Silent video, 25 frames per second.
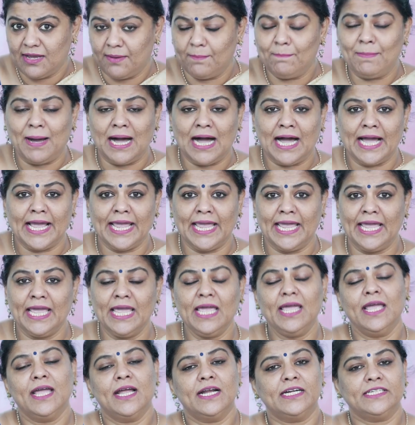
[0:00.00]

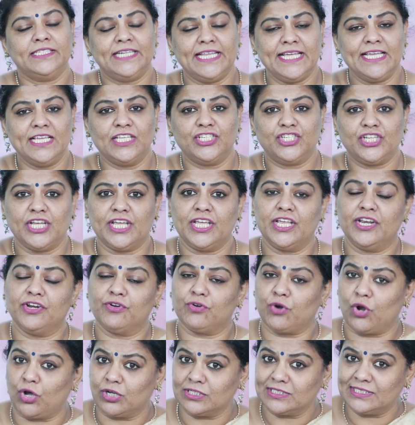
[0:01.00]
By D.G.
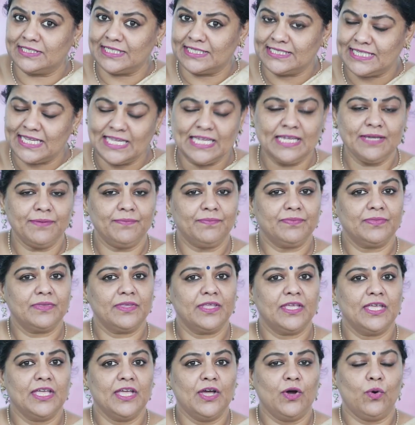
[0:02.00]
Rossetti,
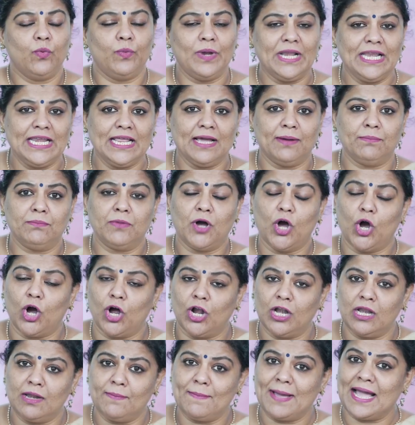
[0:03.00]
William
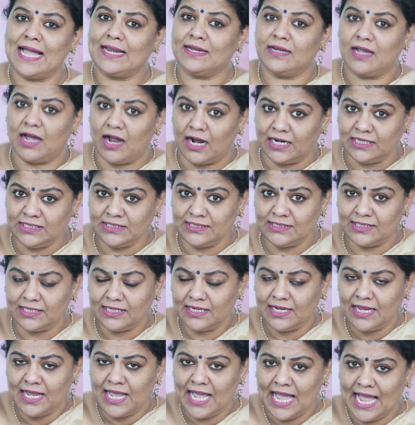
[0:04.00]
Holman Hunt,
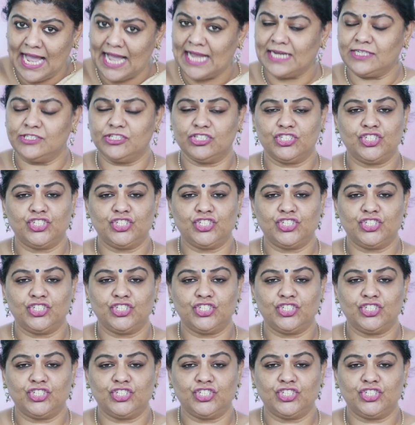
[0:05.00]
and